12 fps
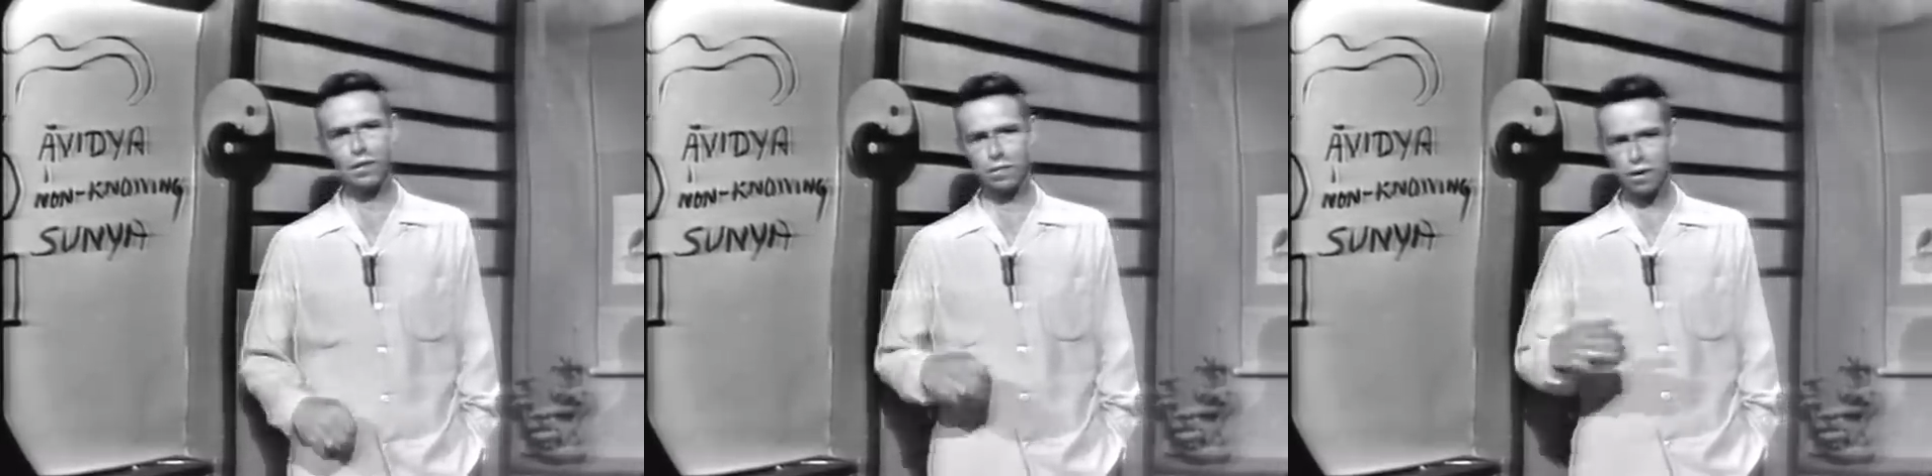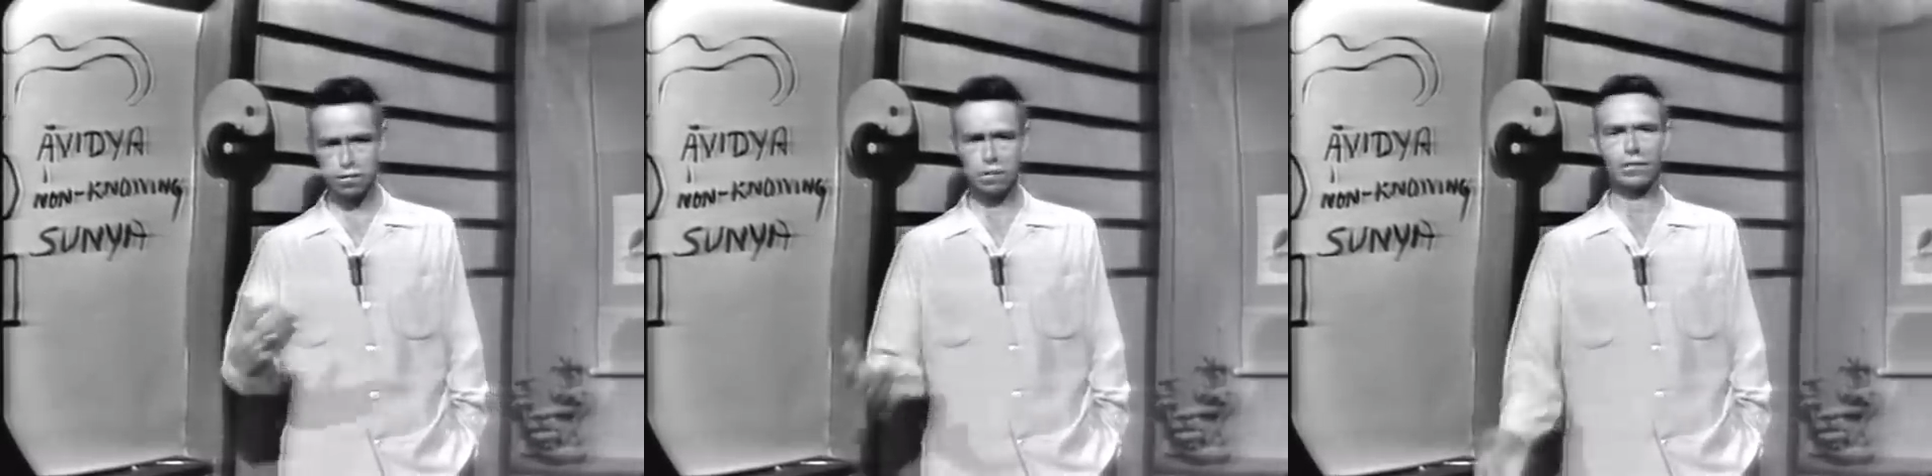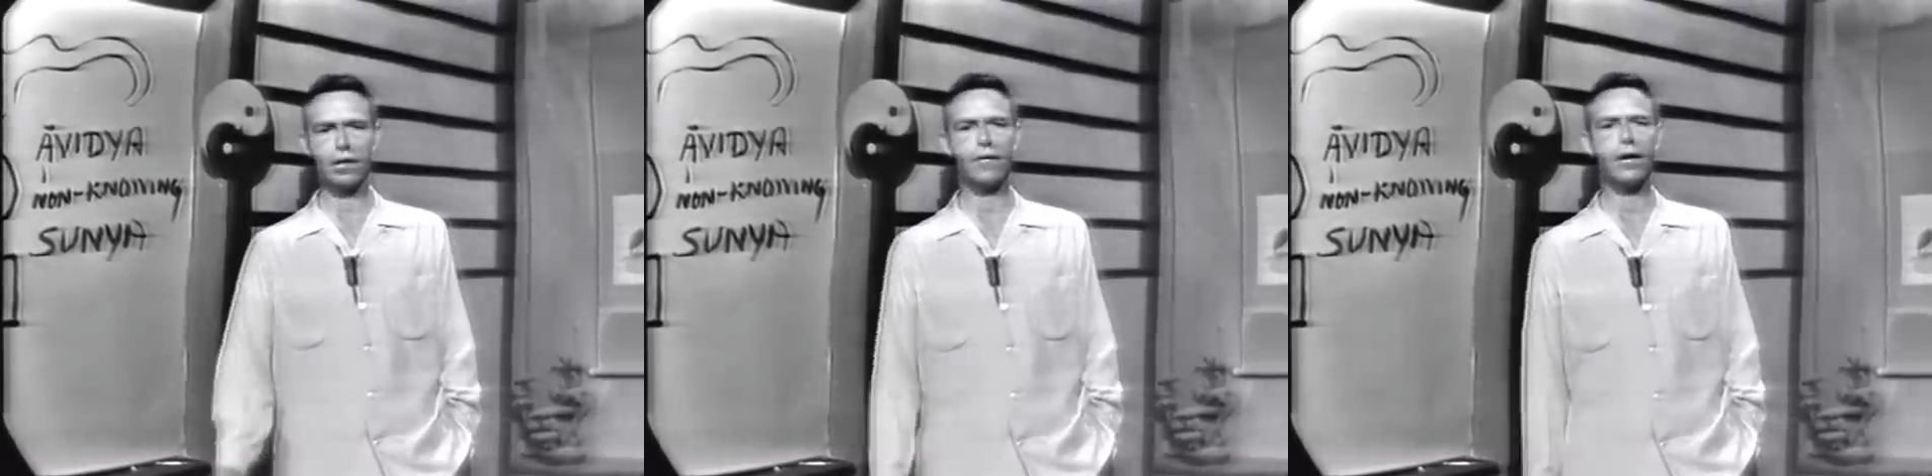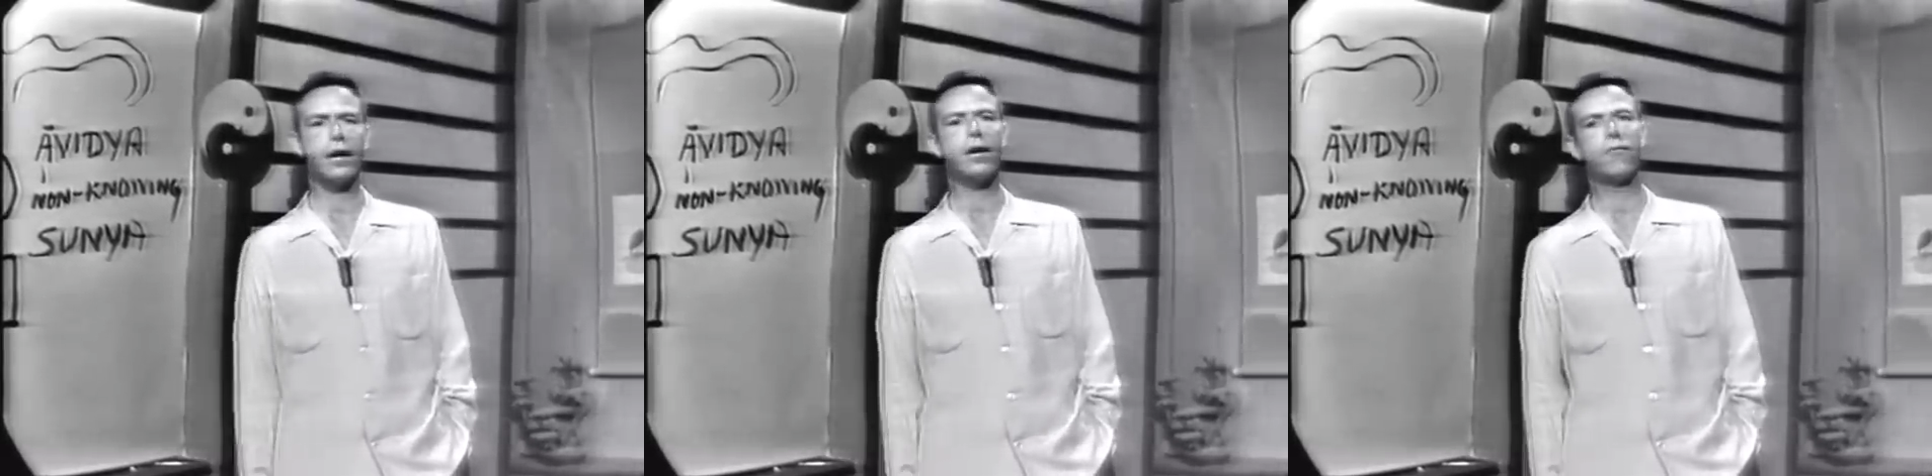is
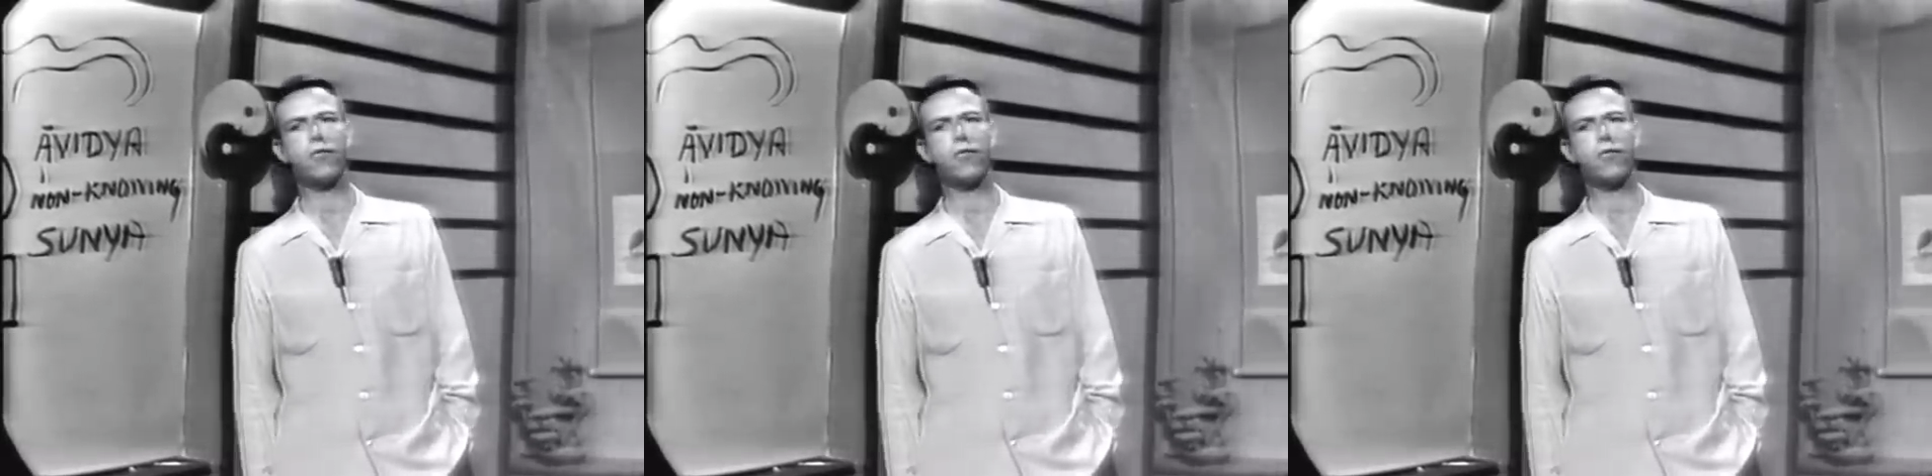necessary